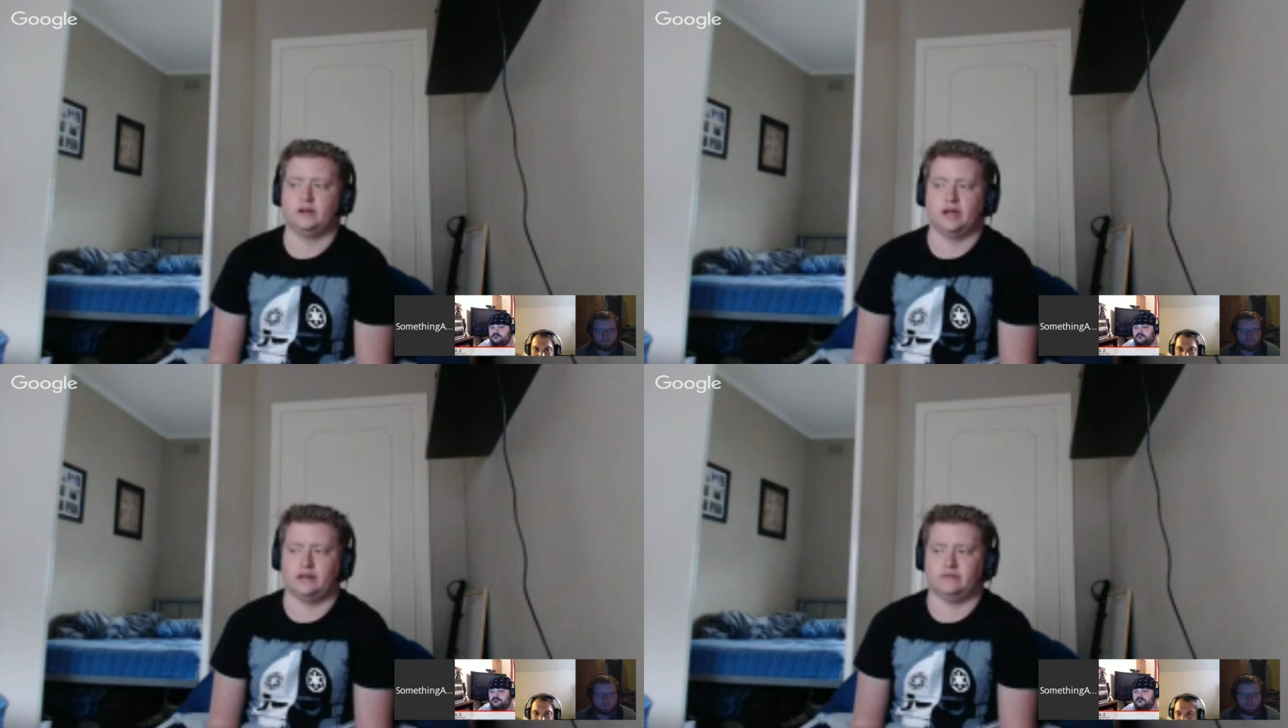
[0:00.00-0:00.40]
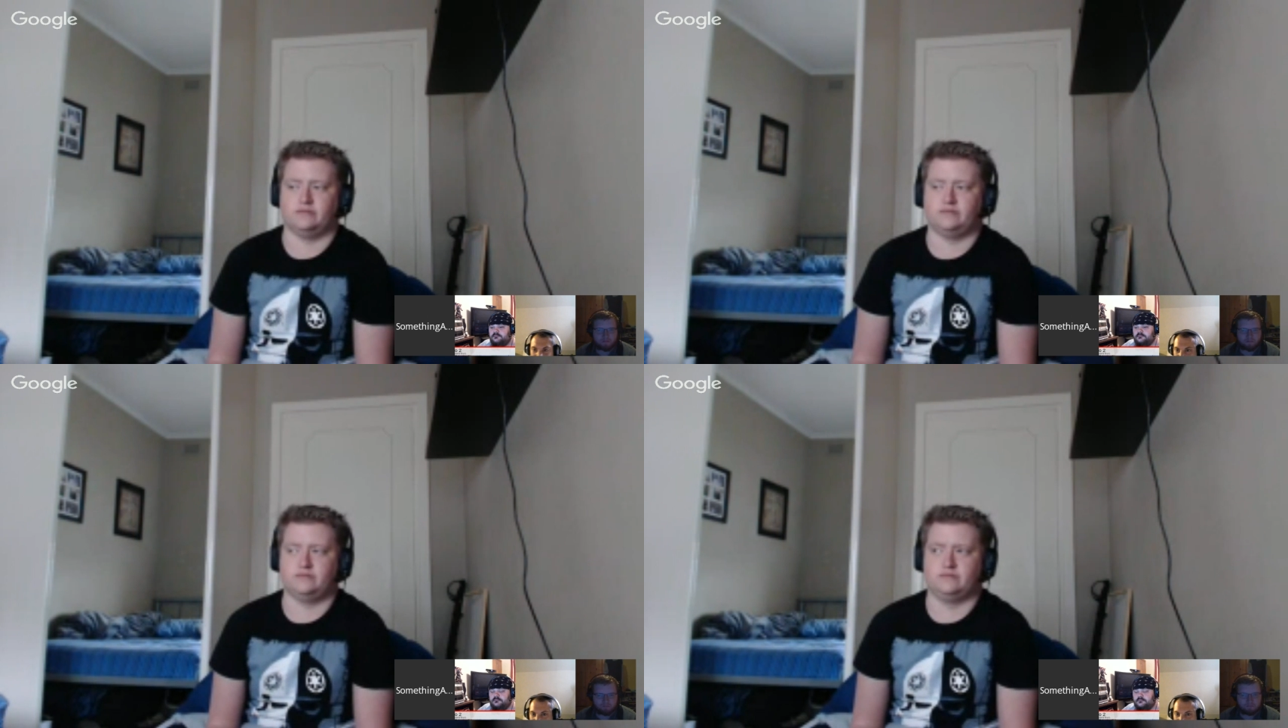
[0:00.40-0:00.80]
And,
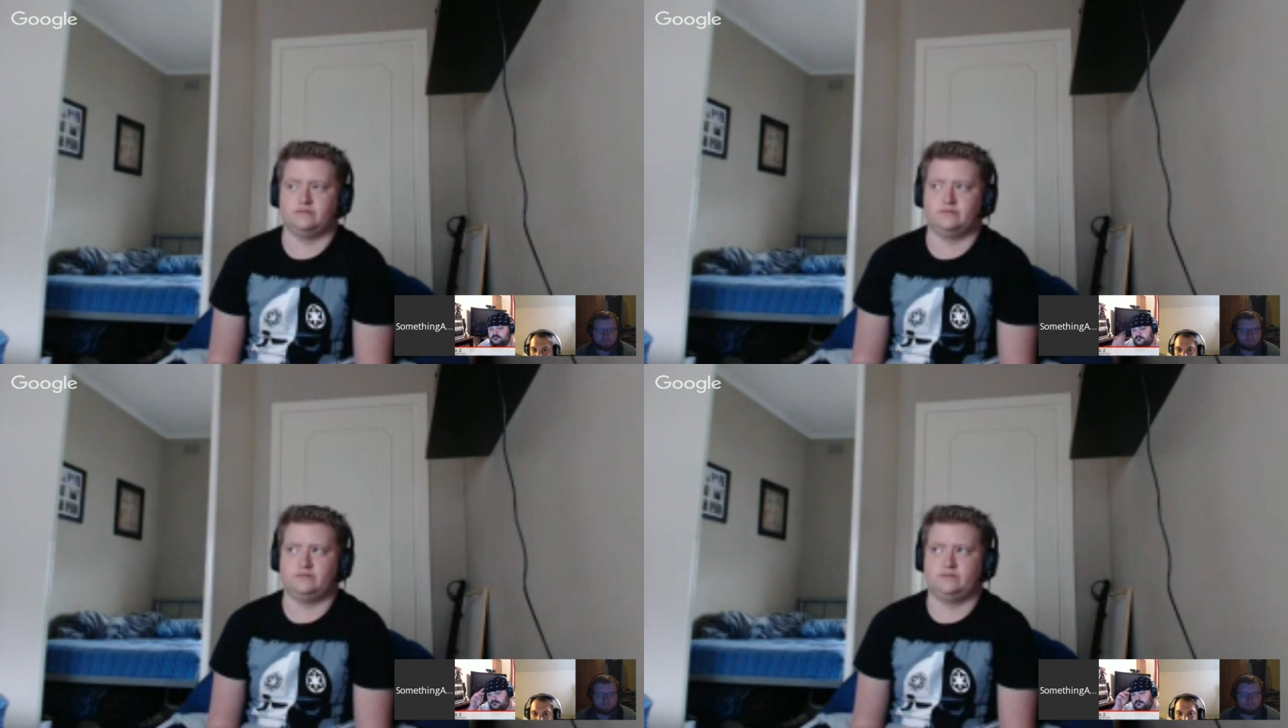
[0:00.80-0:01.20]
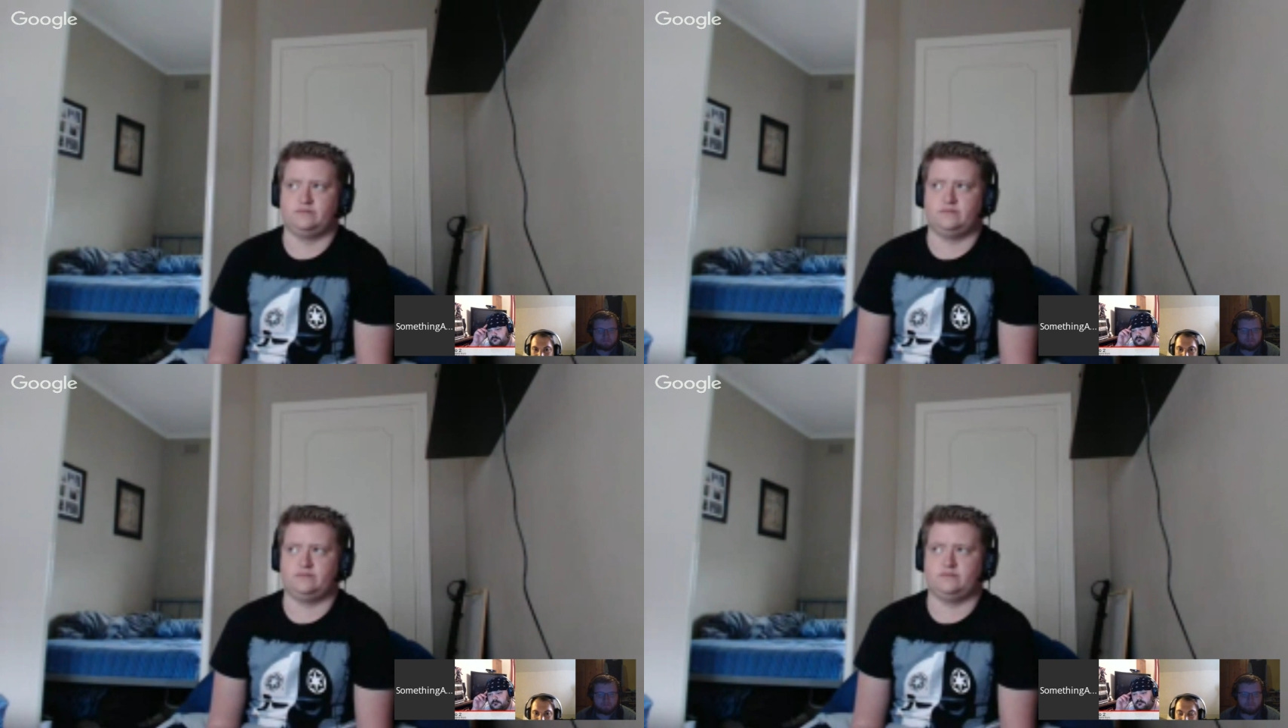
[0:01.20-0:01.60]

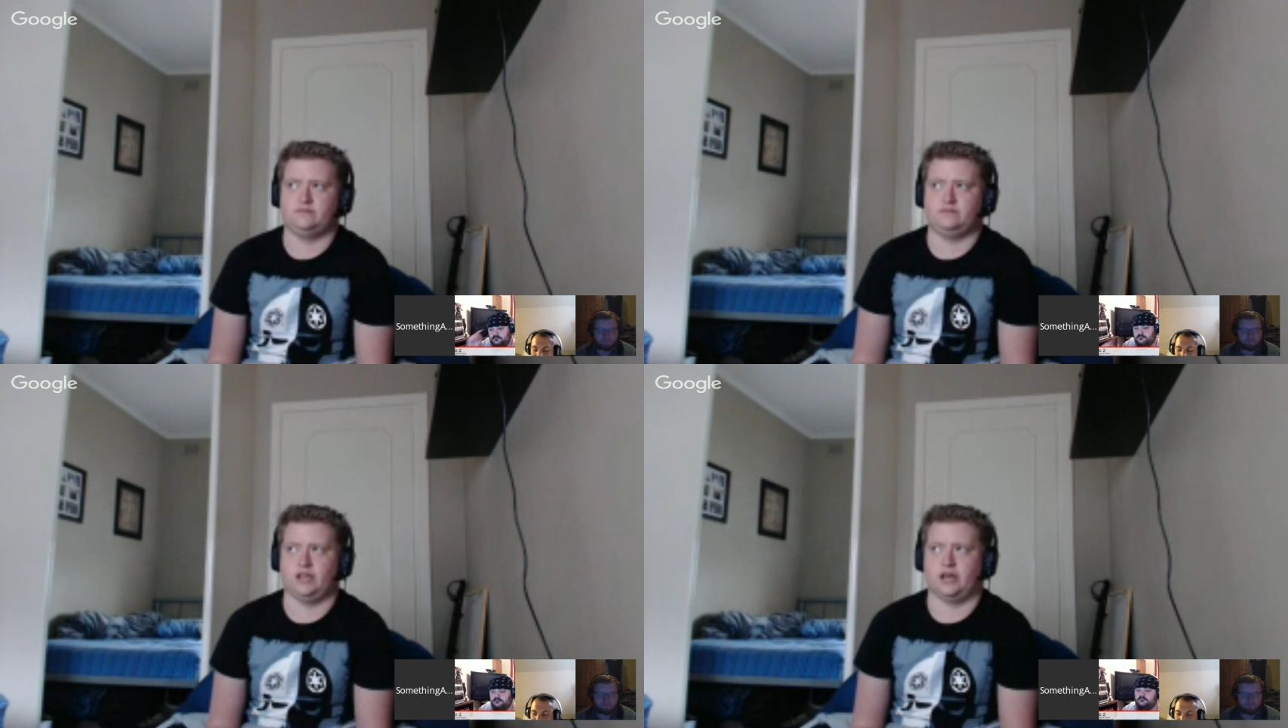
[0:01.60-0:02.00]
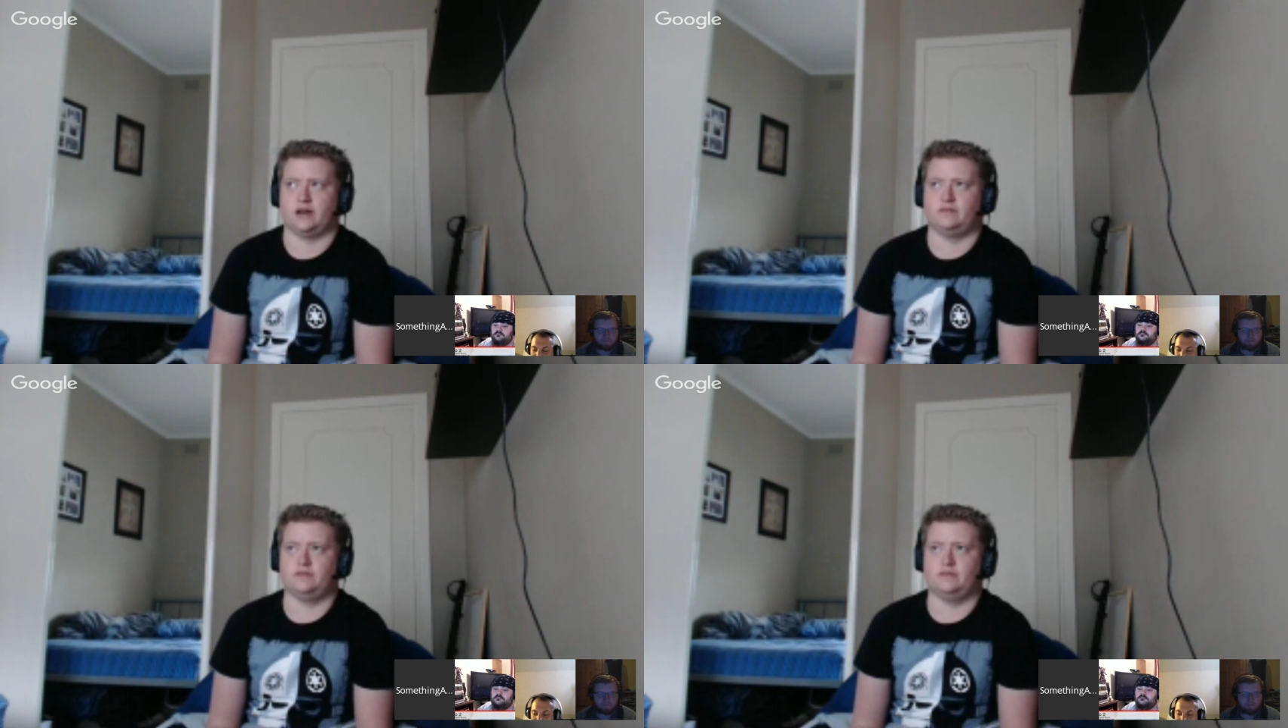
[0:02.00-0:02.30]
yeah.